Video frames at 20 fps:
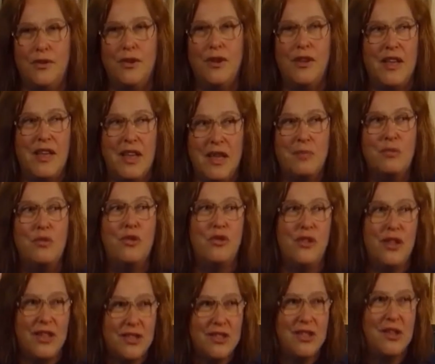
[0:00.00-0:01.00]
you know, they get more
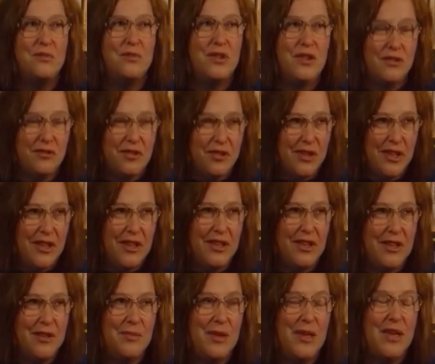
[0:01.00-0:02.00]
things done when they're on
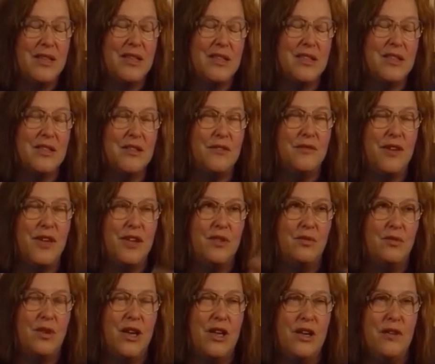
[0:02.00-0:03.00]
lithium. It doesn't affect the
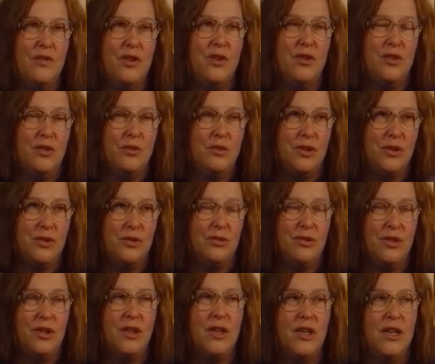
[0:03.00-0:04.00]
way you view the
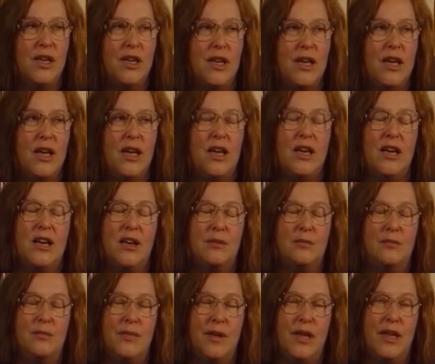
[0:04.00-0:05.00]
world.
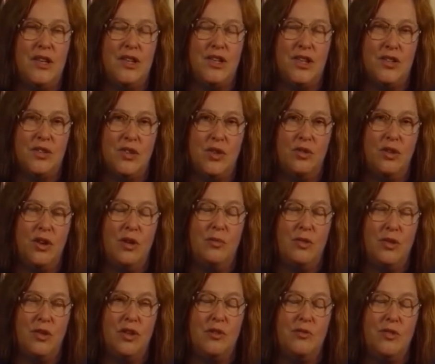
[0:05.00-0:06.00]
All it
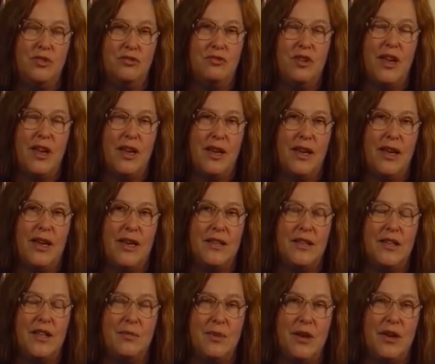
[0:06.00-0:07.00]
will do is regulate
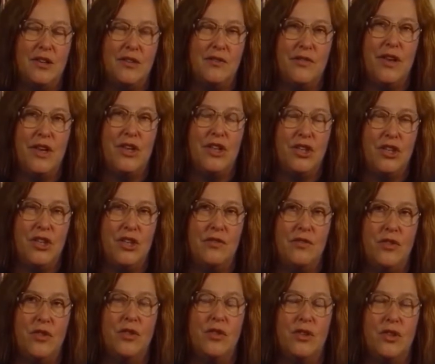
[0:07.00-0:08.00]
the amount of energy you've
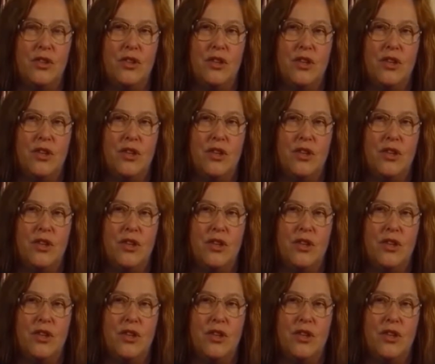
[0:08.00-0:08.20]
got